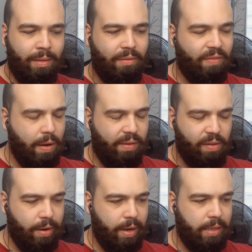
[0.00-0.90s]
Very,
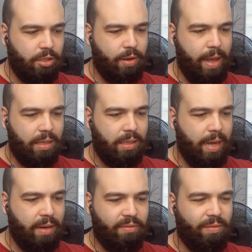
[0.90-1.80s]
very nice track to
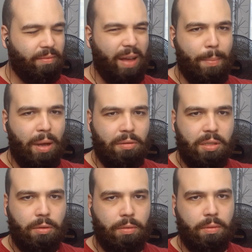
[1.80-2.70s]
kind of vibe out
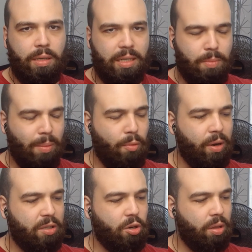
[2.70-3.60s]
to. Does make me
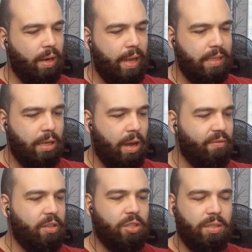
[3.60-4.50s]
want to turn the lights off
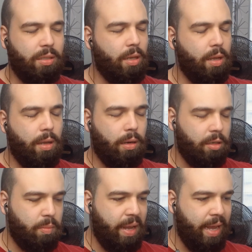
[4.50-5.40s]
and just
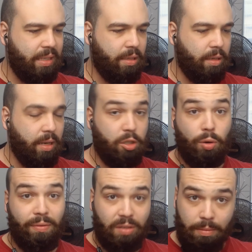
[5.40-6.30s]
close my eyes and, and
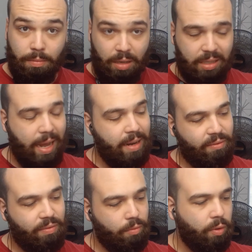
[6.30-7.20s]
drift. It's kind
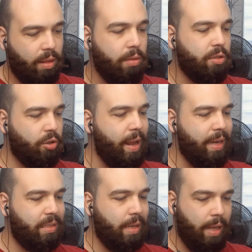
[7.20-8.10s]
of one of those
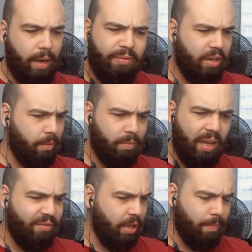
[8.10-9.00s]
tracks. I loved it.
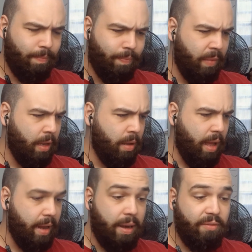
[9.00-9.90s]
Loved it.
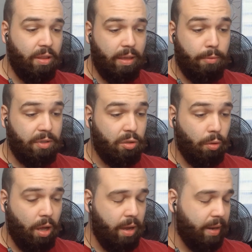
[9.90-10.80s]
I didn't even think it was too
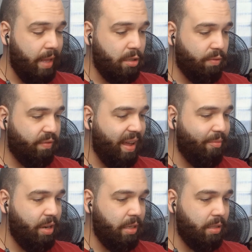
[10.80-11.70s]
long, and that's over five
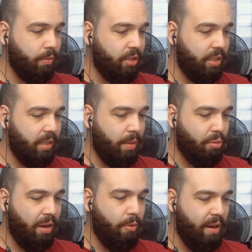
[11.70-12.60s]
minutes, which is uh,
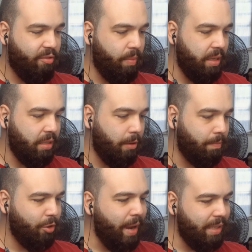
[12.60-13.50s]
pretty rare for me. So
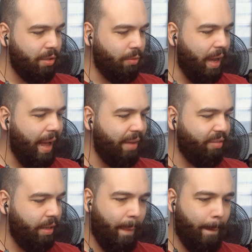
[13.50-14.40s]
track two,
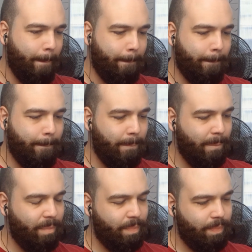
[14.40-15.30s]
Ivy.
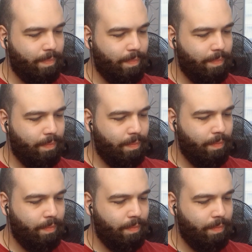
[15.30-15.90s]
that